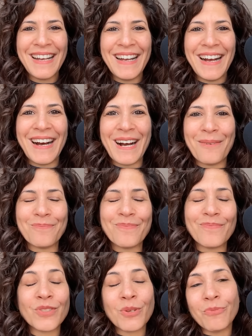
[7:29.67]
Um,
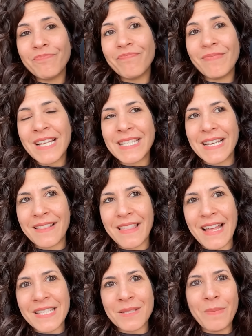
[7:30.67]
so that's it.
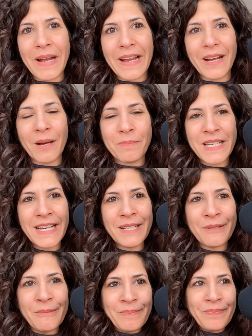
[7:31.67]
That's my update.
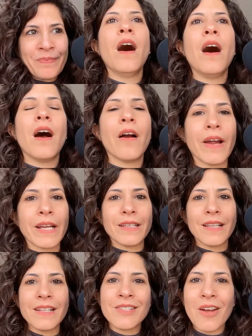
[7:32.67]
All right,
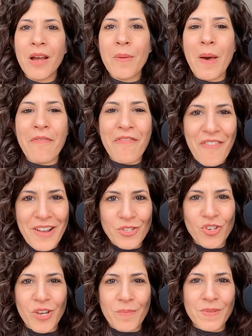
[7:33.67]
let's talk about
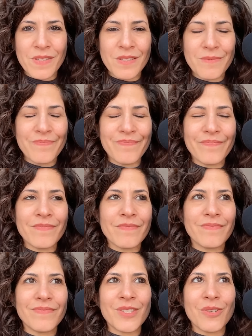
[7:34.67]
friendships.
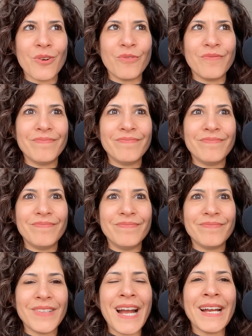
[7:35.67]
So
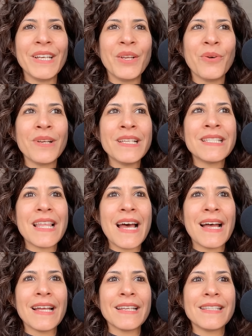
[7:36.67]
I noticed
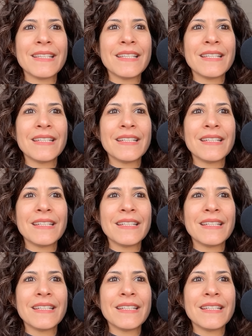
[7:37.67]
that